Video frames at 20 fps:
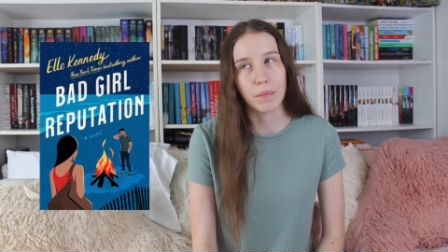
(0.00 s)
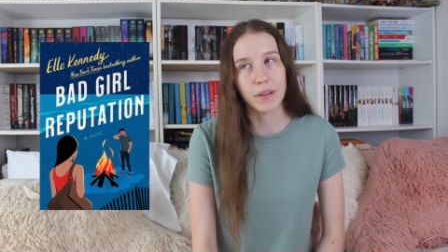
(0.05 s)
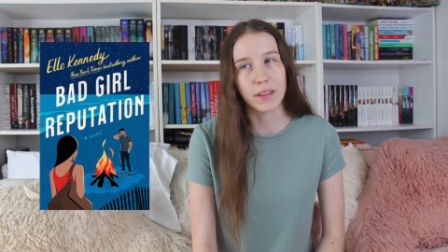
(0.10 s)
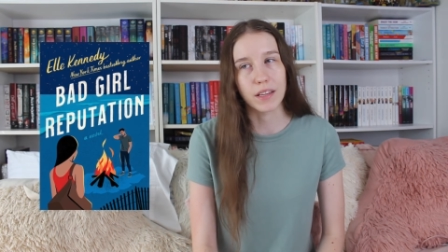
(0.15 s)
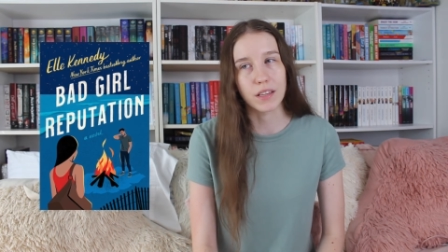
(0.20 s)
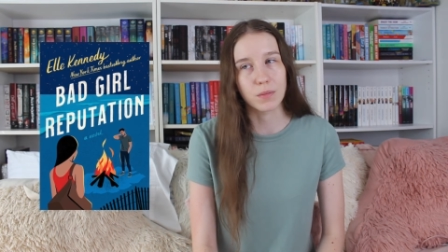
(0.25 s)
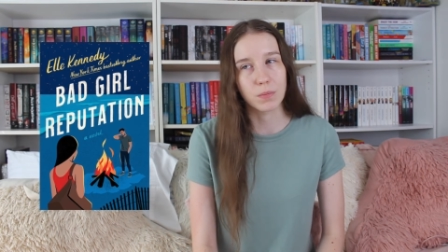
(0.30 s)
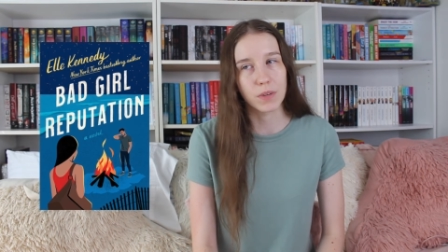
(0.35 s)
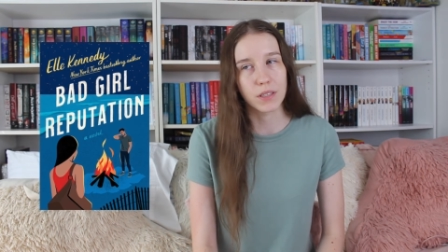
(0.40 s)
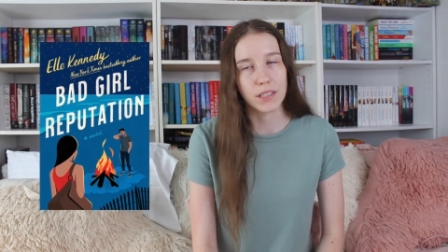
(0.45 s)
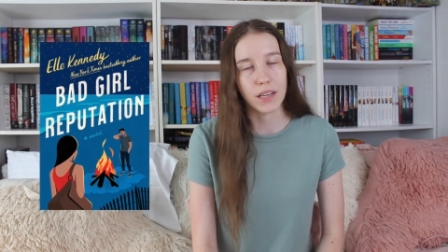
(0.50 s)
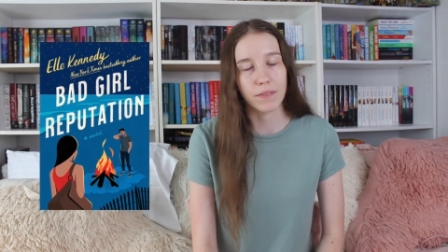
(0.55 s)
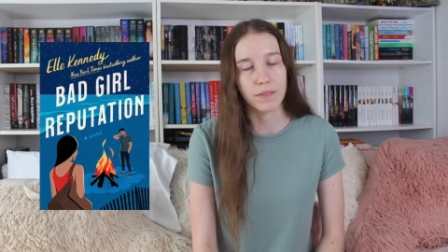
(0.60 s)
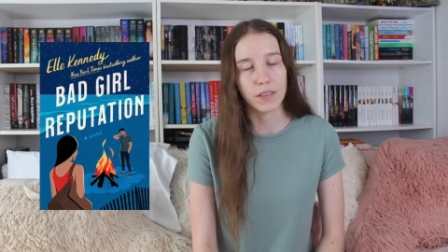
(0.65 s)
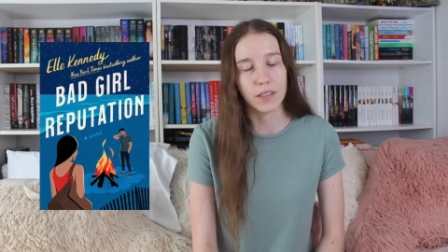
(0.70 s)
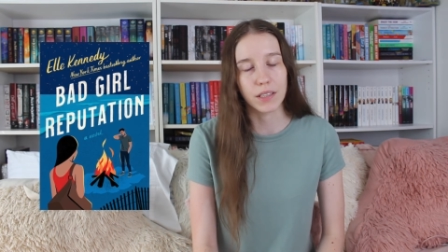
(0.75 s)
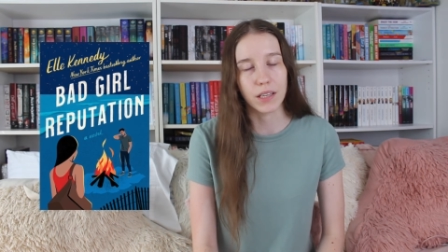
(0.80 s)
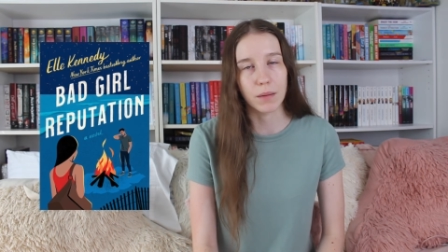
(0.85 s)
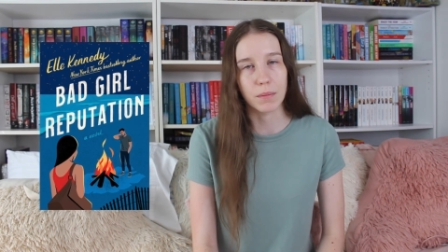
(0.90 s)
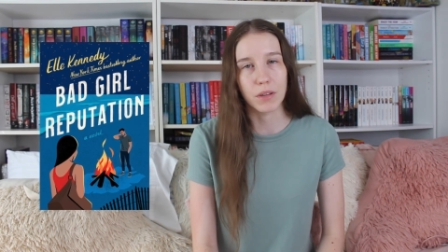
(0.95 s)
But this one
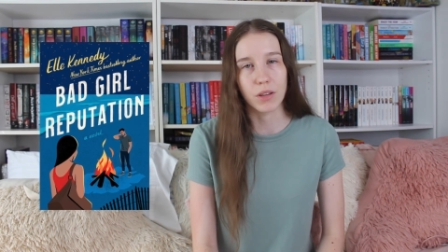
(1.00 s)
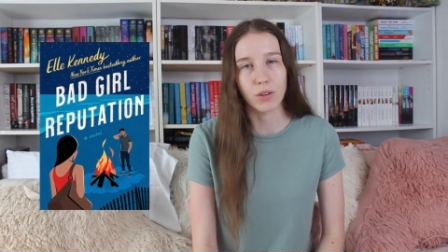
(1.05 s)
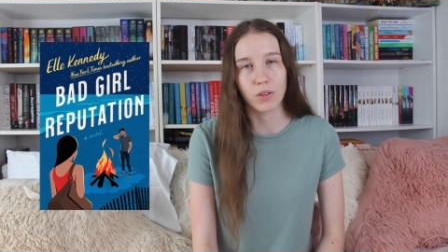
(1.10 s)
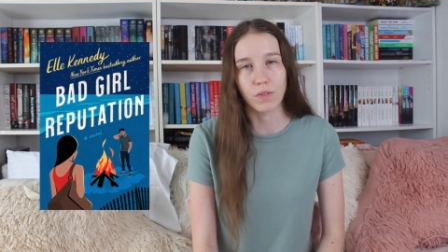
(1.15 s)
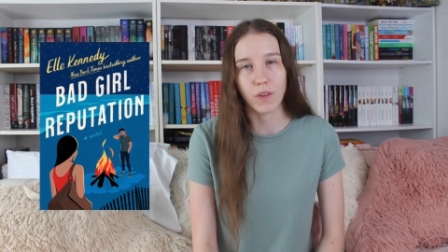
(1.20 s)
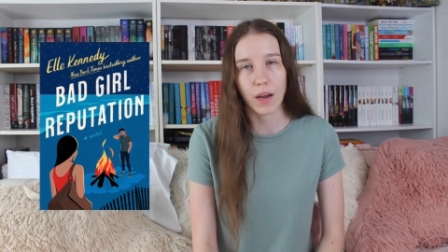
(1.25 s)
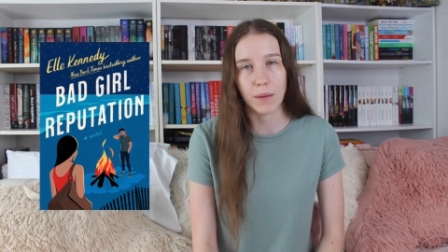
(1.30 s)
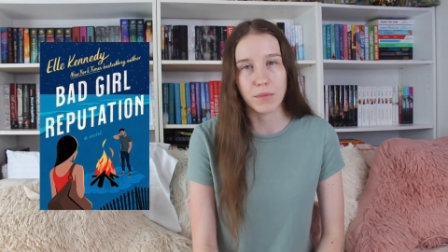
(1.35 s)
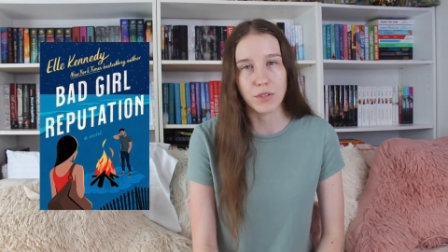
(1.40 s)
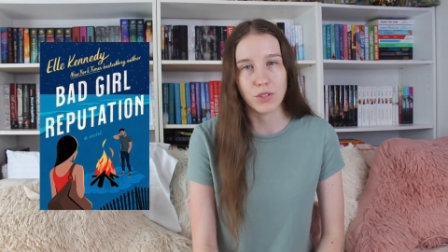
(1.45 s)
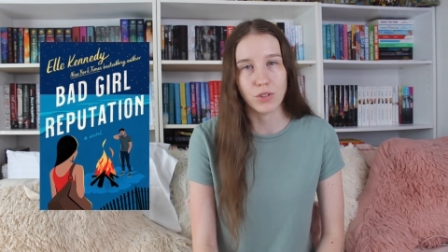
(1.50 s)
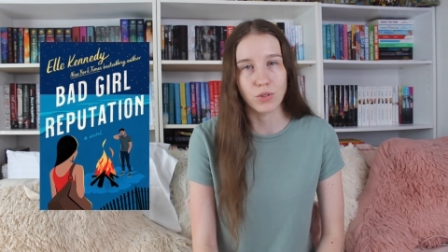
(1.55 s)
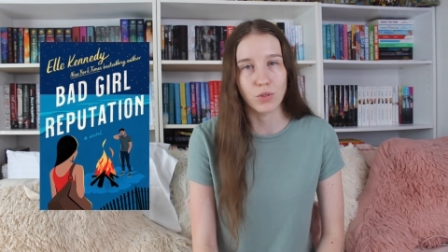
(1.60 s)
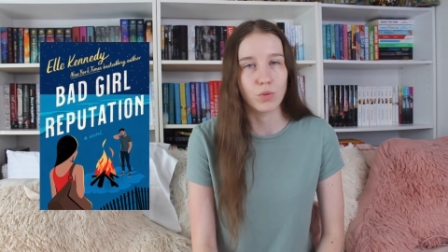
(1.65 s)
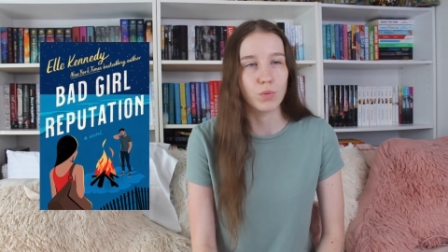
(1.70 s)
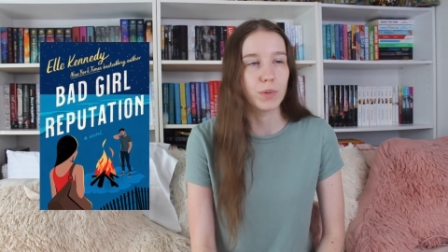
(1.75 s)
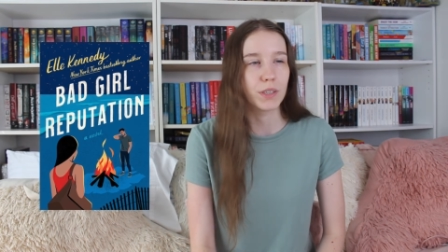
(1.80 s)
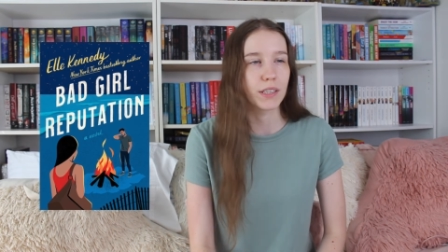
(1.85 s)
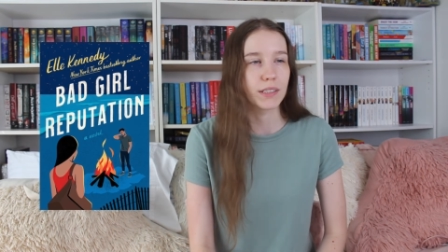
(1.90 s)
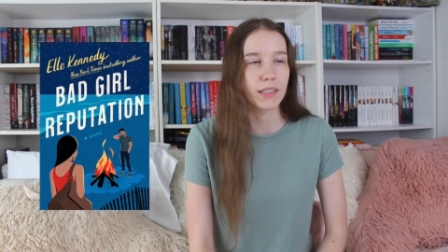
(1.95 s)
definitely gave me those vibes too
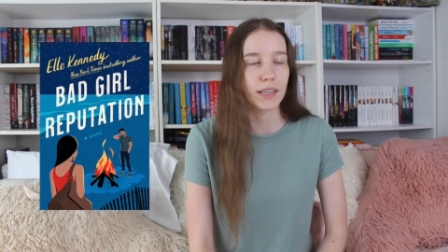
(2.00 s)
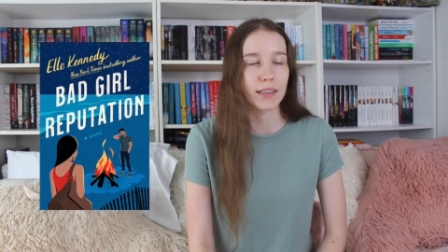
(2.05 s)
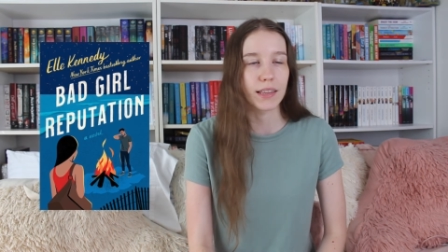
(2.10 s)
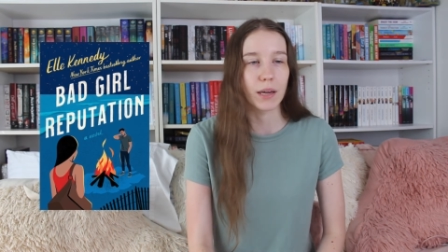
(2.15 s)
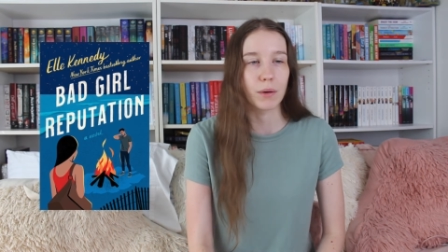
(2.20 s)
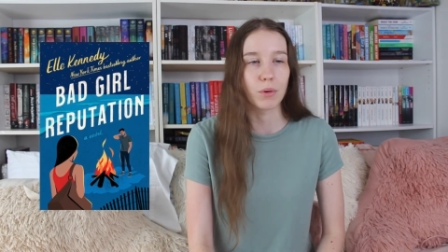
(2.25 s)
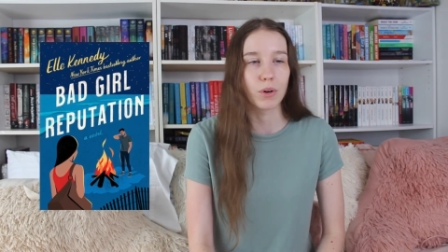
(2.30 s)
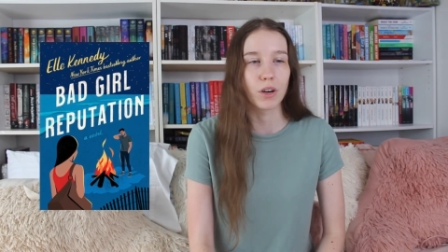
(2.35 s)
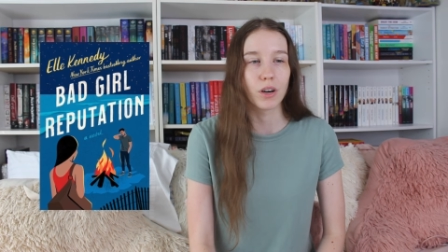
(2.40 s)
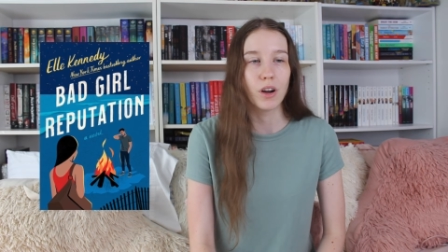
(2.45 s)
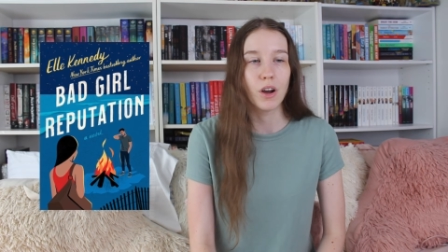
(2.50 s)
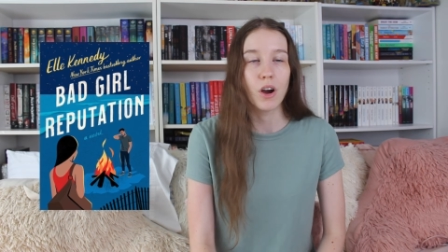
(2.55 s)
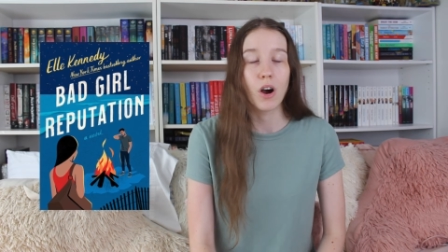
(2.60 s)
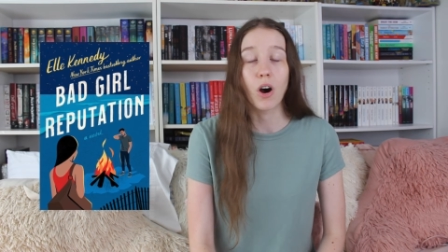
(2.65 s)
because like they were